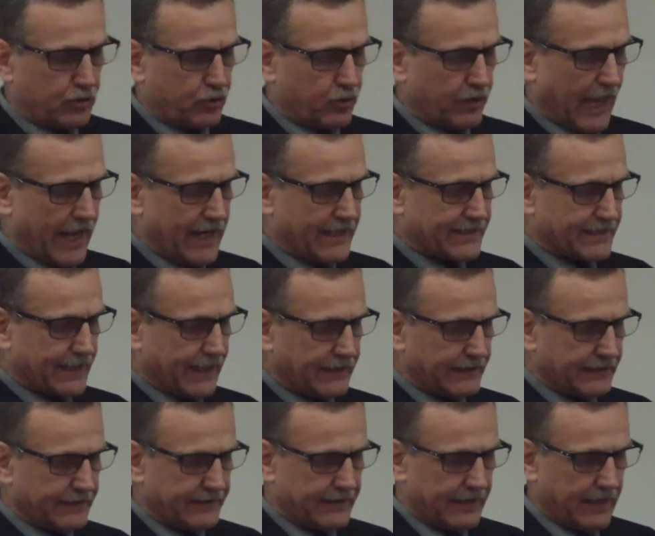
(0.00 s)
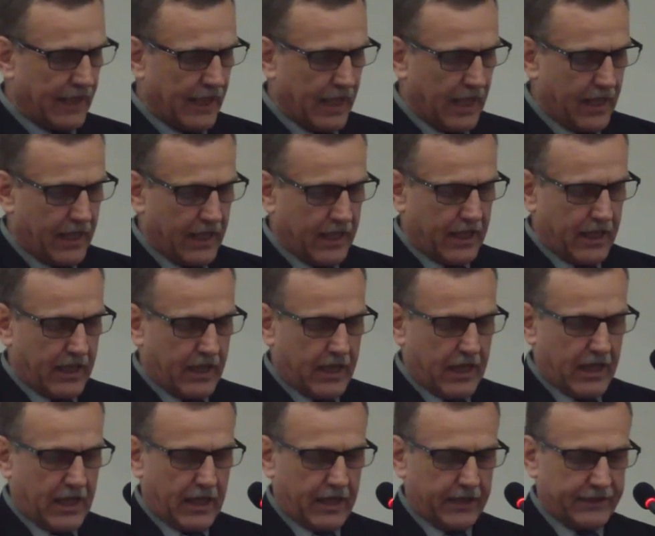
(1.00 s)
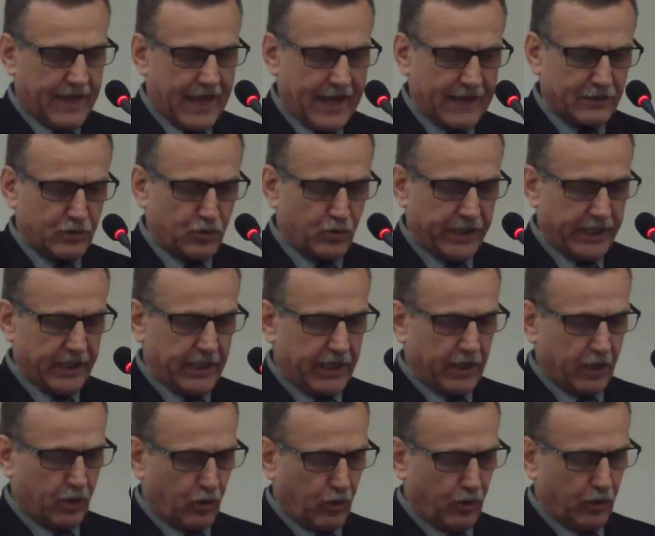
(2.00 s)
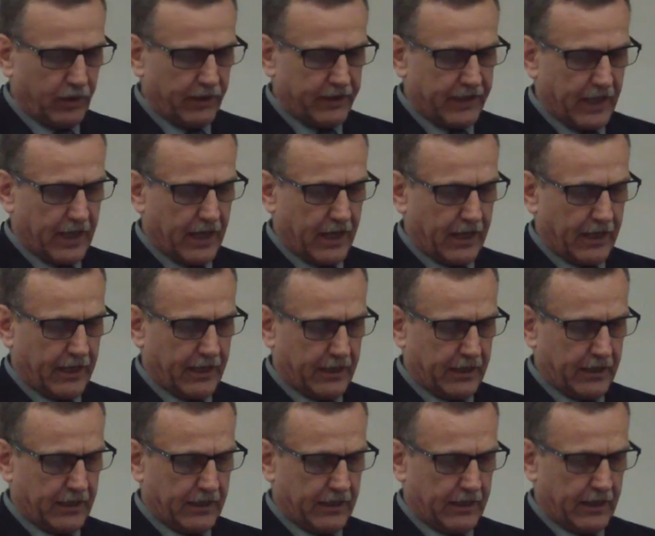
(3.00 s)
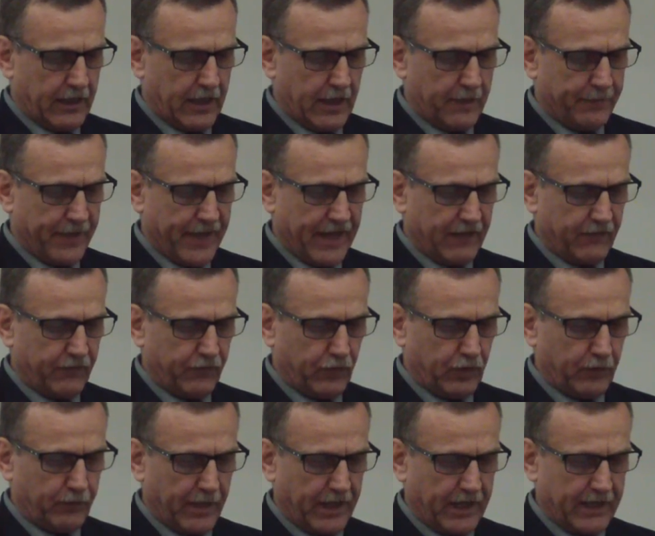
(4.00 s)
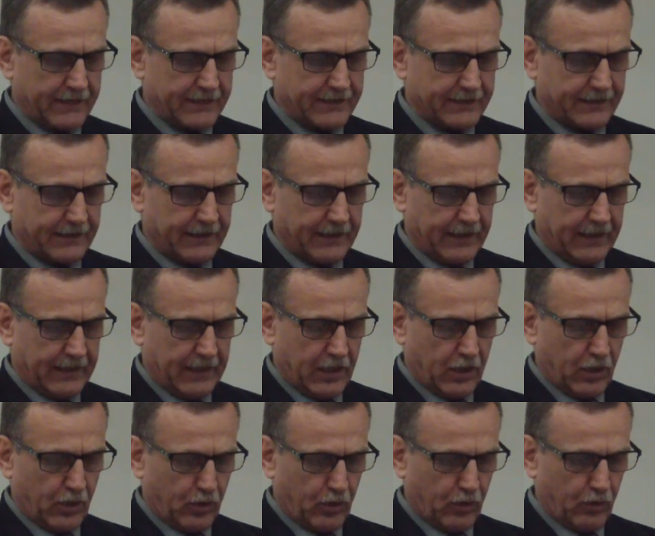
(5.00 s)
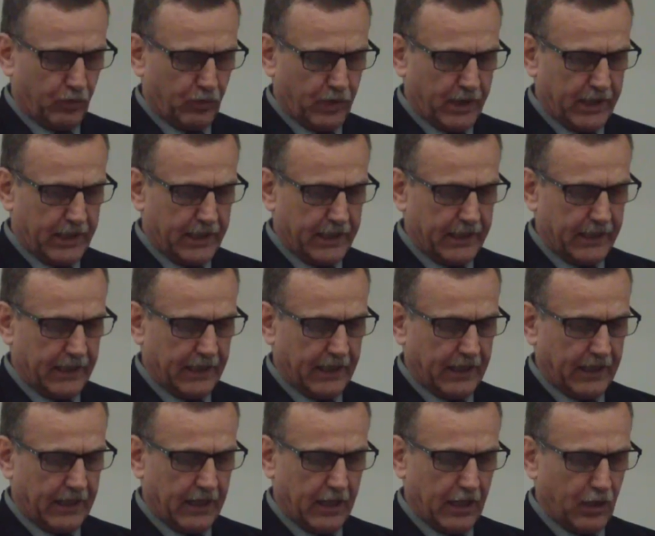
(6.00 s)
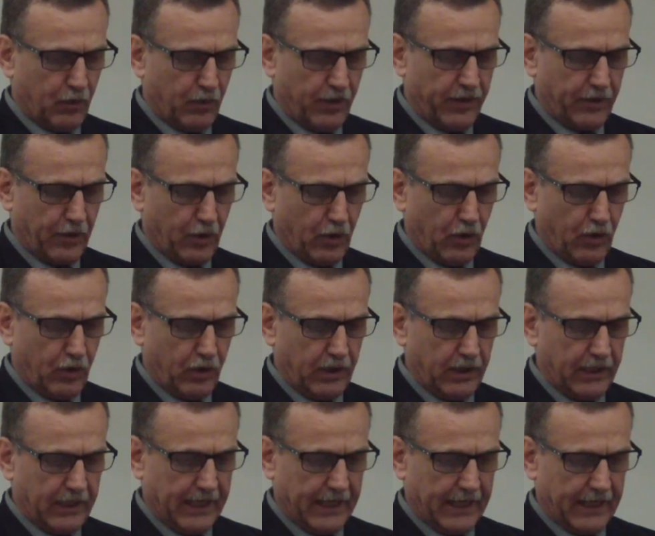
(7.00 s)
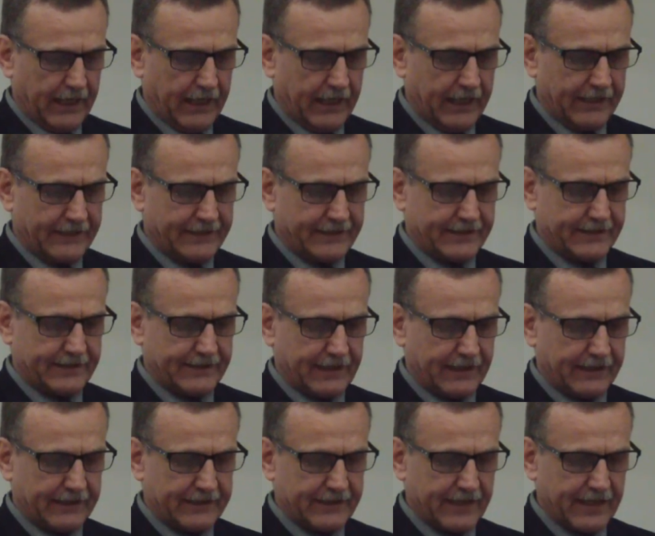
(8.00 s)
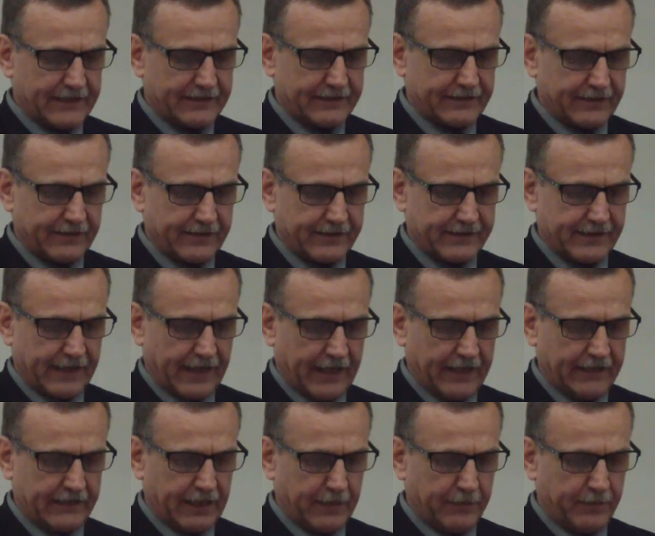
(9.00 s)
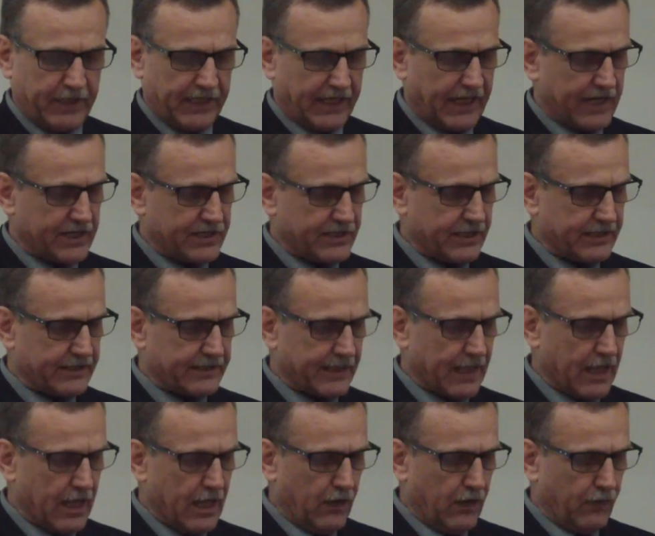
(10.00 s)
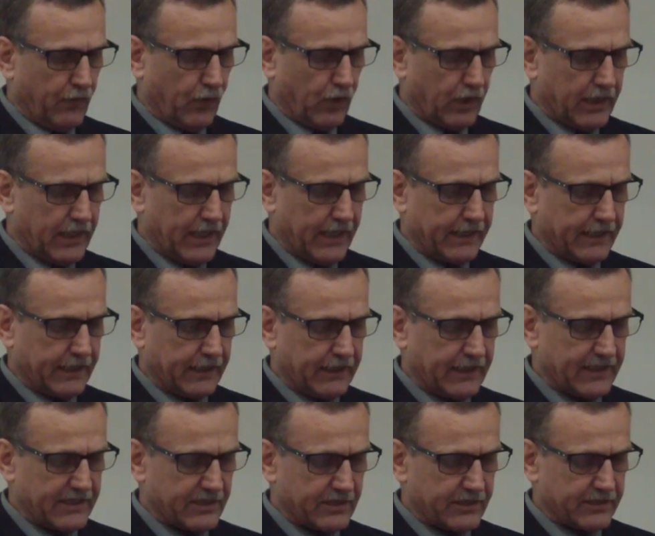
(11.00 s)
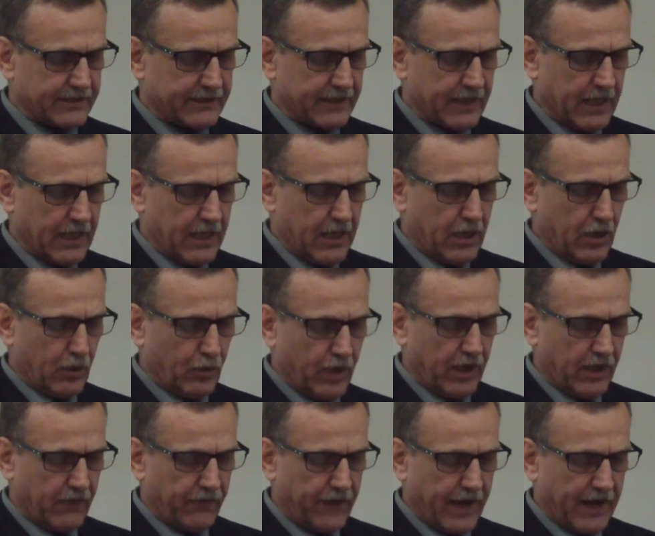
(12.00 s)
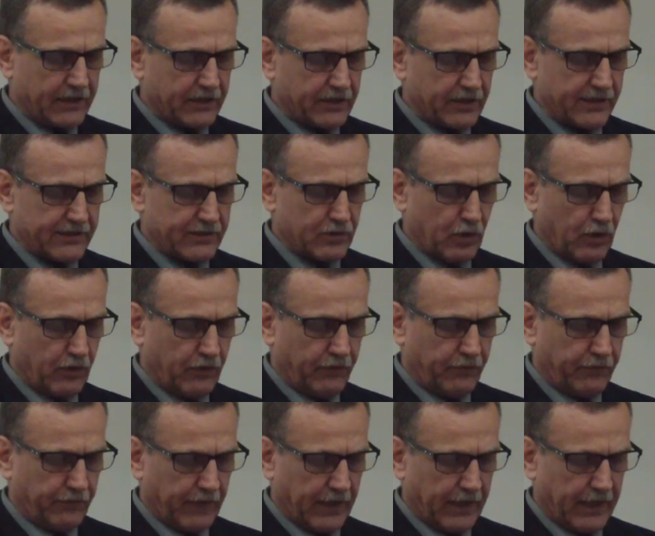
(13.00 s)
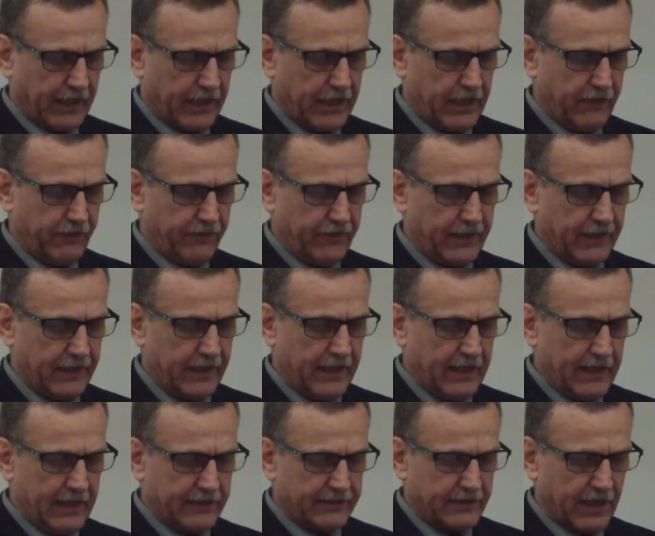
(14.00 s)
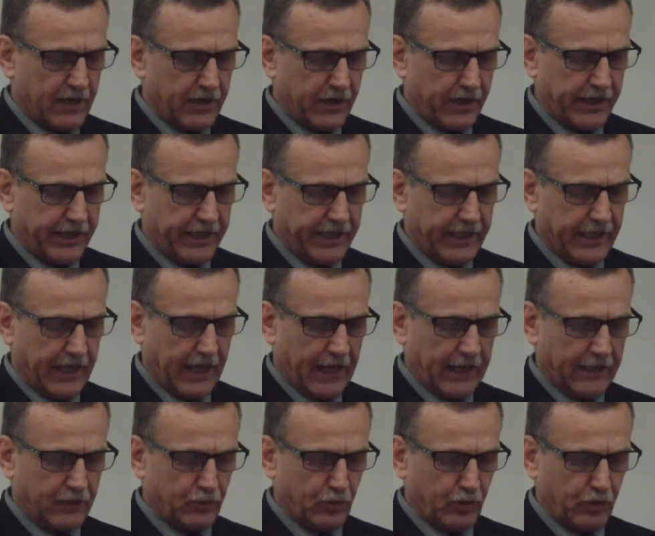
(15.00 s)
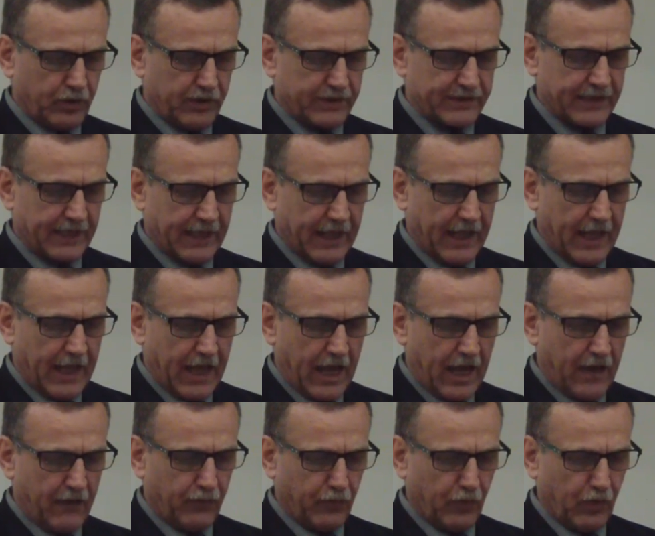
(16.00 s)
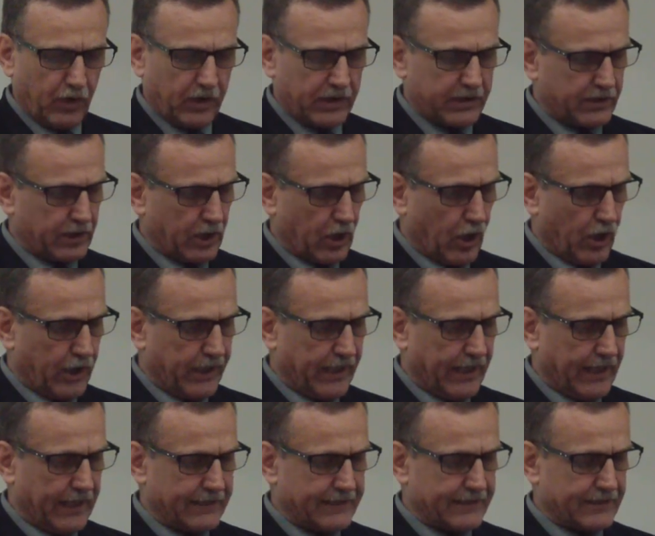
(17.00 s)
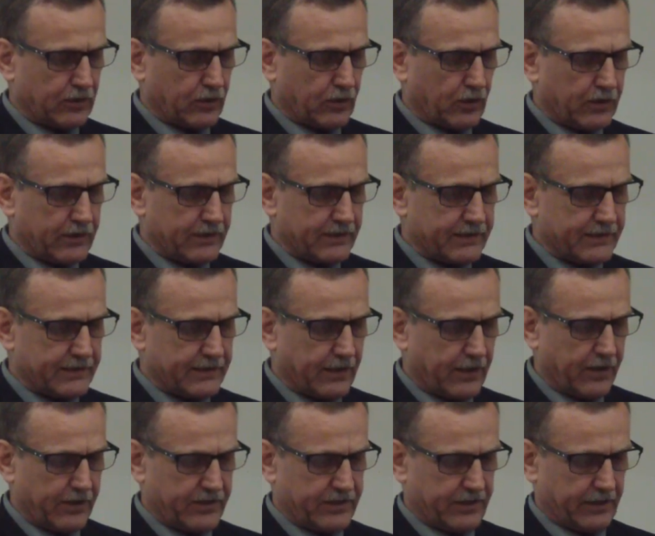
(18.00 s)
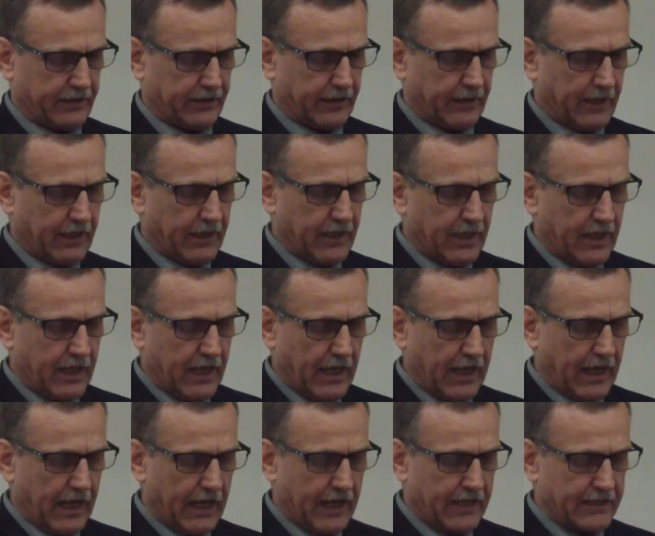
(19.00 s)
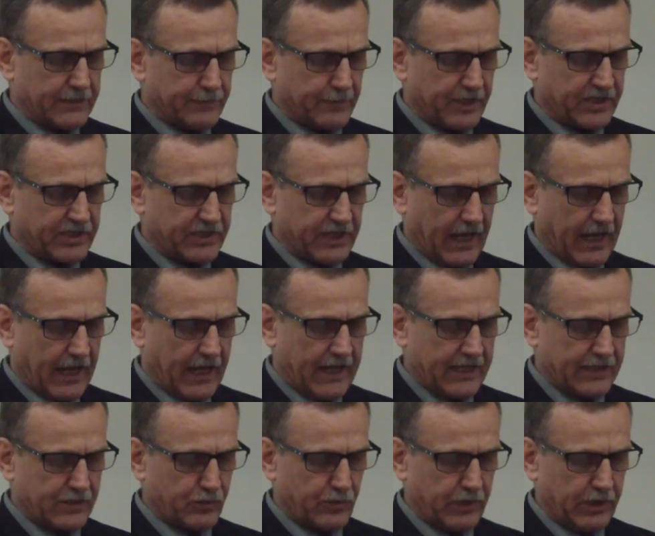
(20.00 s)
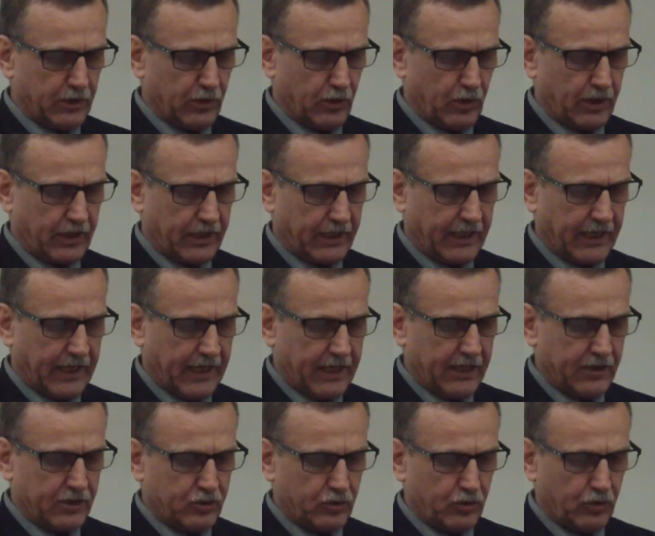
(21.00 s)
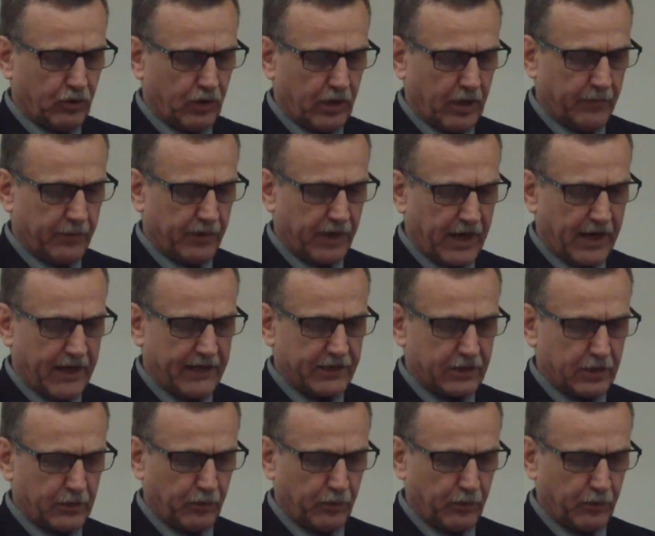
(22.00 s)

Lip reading: To the extent that we recall the painful past with all its disasters and implications for learning lessons, where factors of evil, tyranny, and wars have worked on its conscription. As much as we look to a bright,